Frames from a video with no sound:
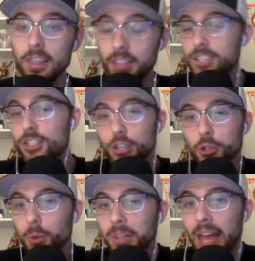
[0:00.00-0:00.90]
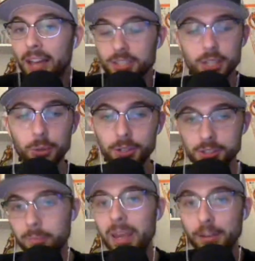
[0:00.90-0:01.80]
this is the Jordan Lyles the Orioles
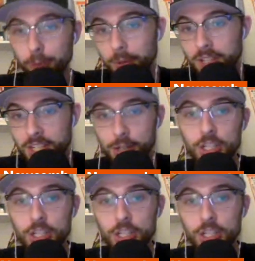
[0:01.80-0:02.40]
have paid for this year.